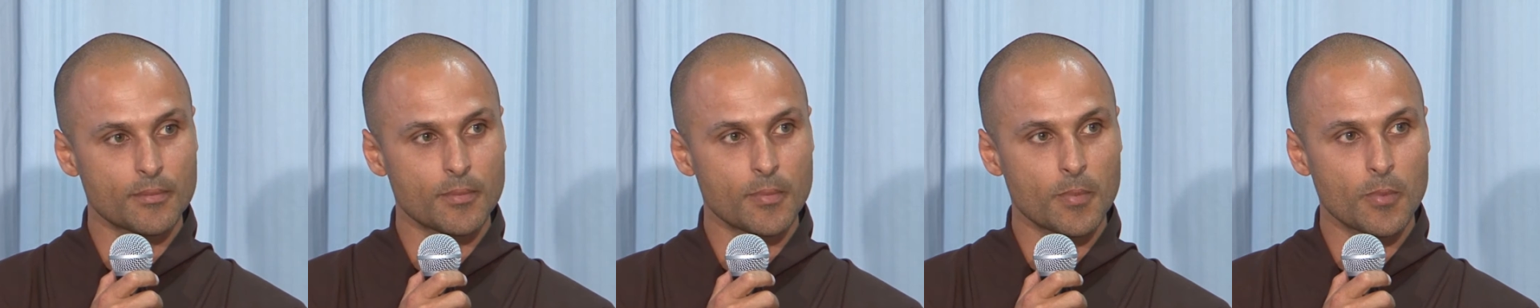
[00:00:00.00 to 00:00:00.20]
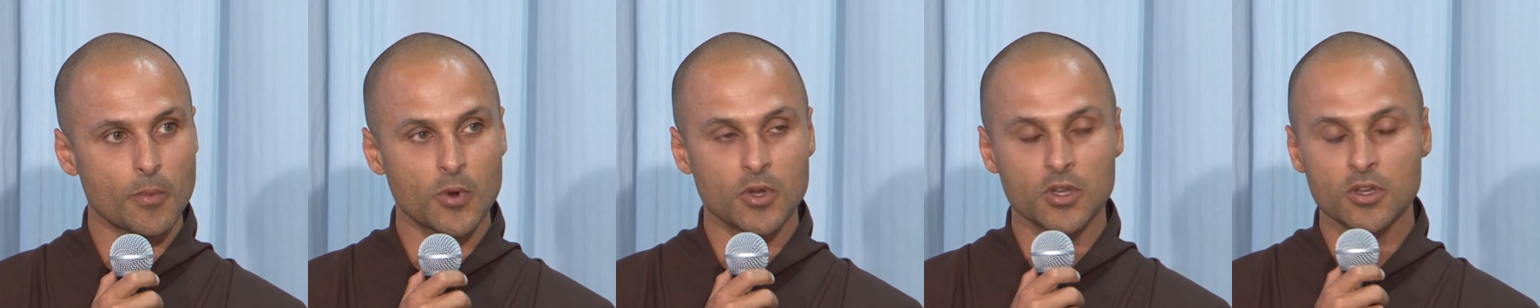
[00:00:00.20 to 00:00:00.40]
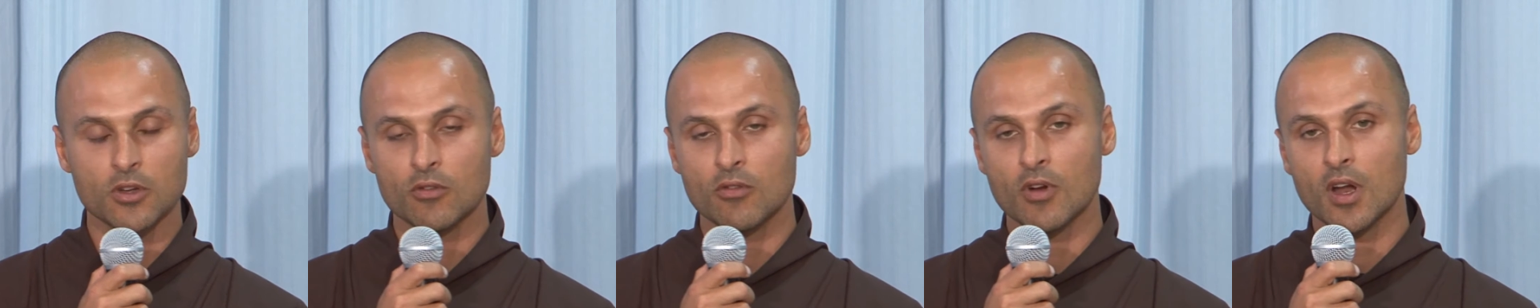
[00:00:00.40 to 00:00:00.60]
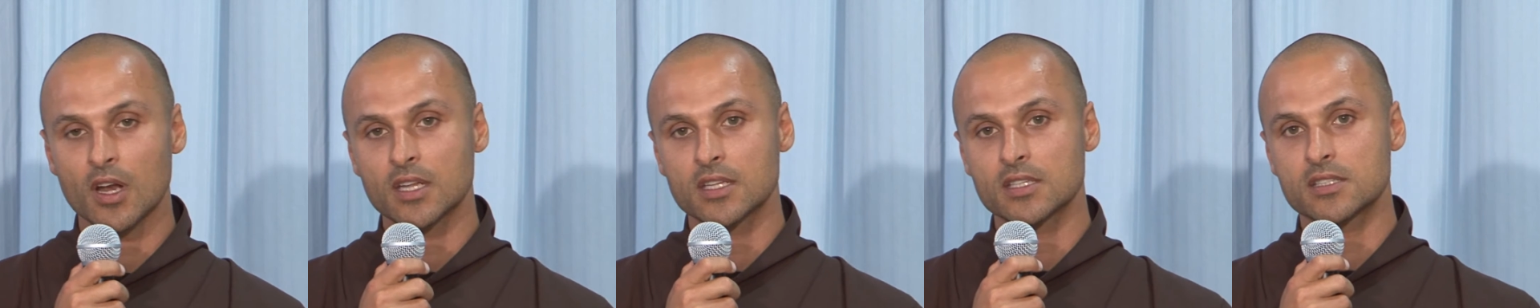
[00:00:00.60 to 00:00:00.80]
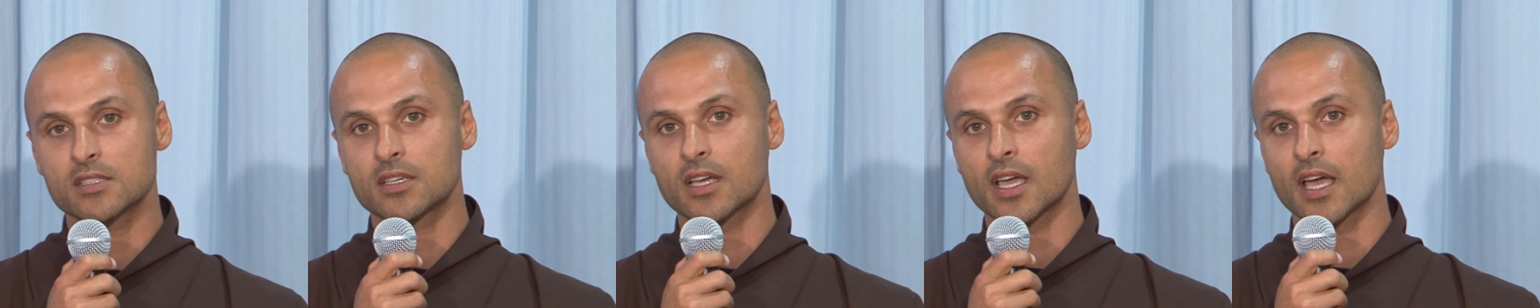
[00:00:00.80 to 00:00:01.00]
When you're
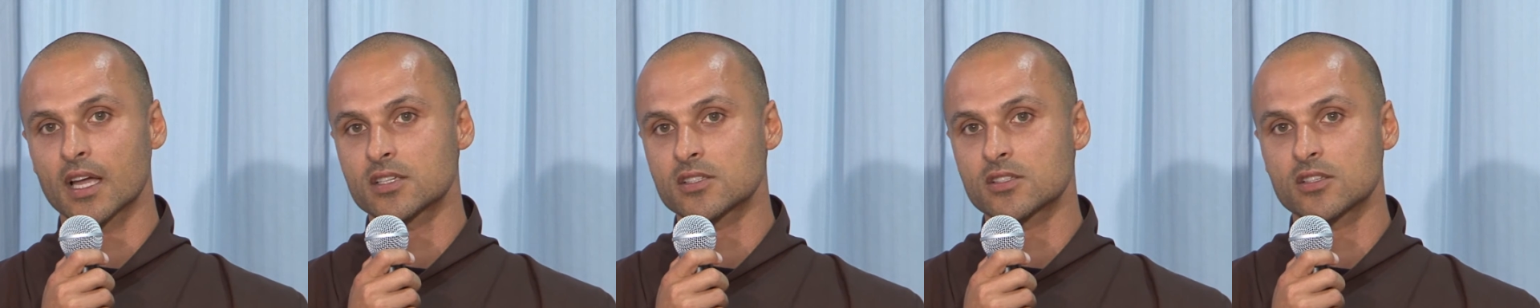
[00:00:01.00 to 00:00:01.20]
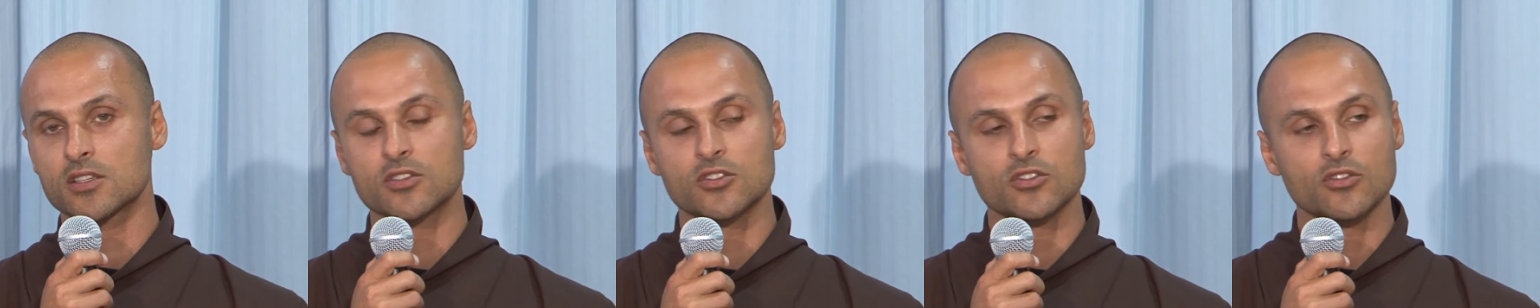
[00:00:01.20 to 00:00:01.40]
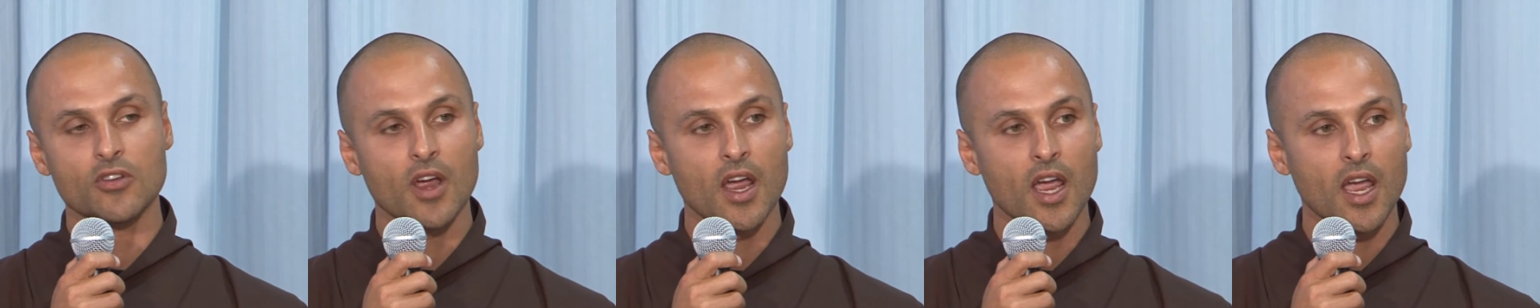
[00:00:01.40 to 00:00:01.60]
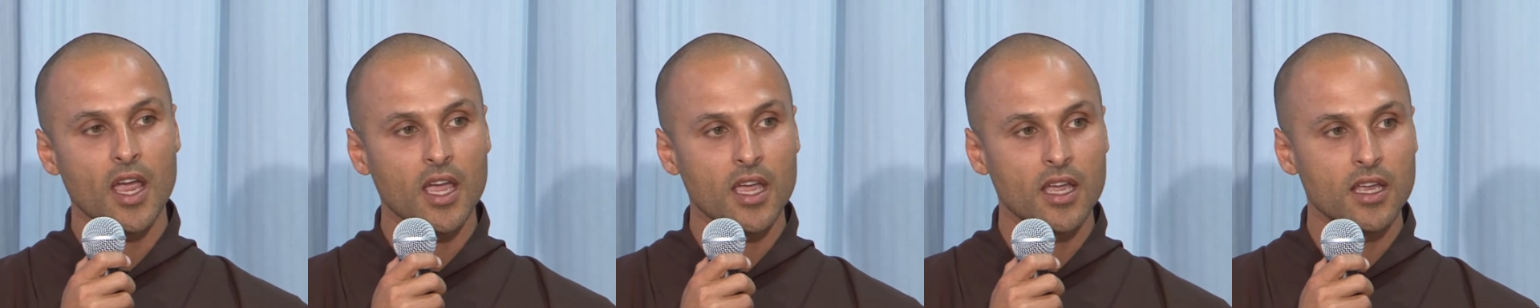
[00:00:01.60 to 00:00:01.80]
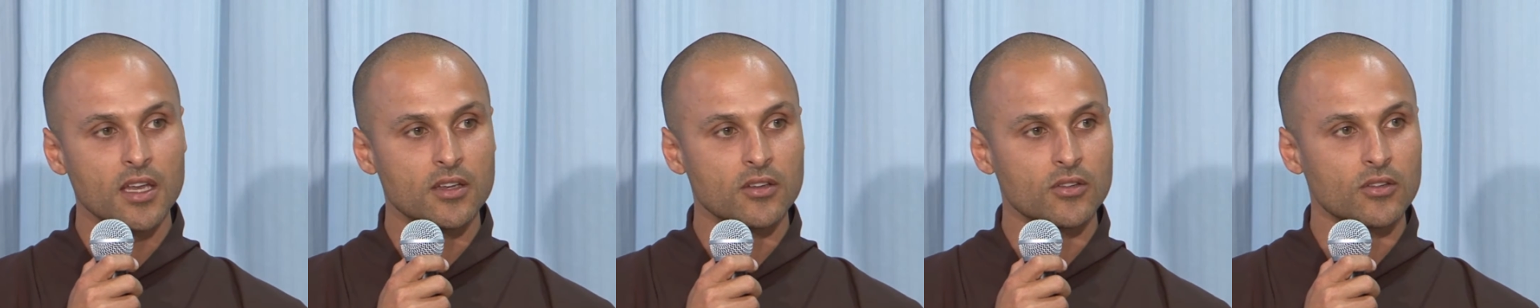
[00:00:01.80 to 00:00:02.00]
running to catch the
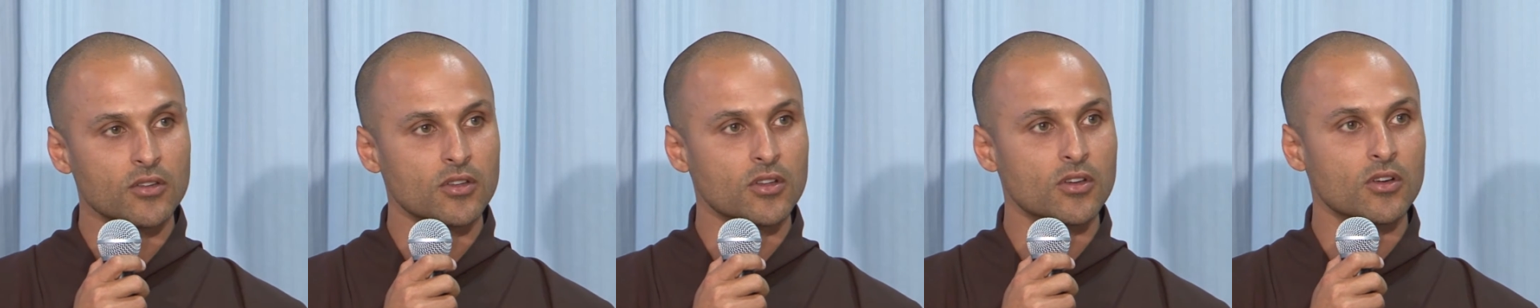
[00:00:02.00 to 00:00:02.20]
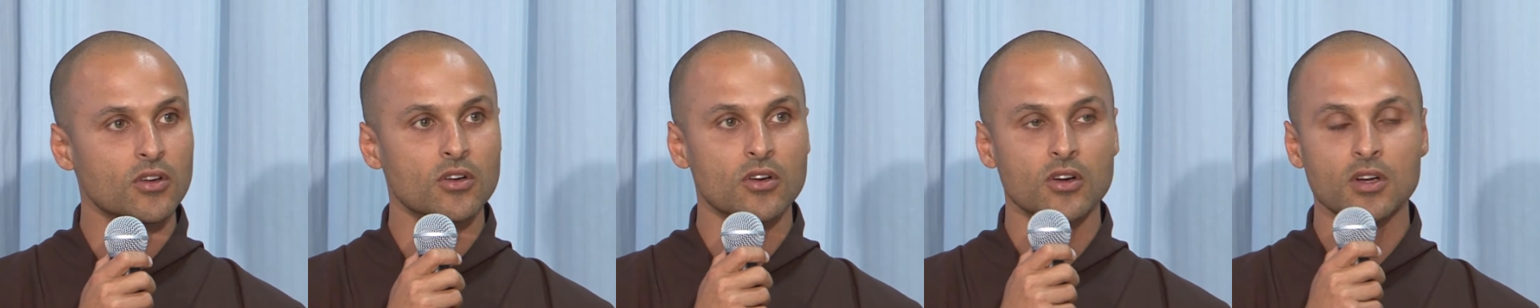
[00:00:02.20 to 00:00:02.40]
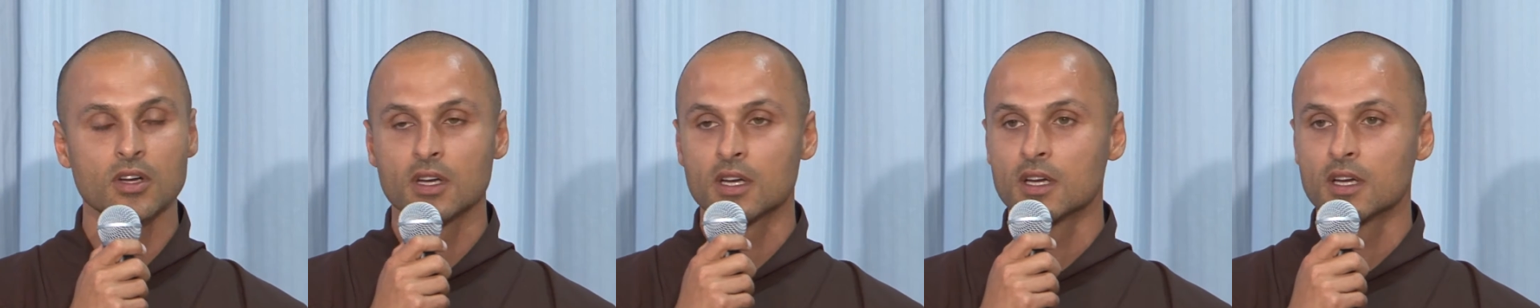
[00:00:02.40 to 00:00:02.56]
train or you're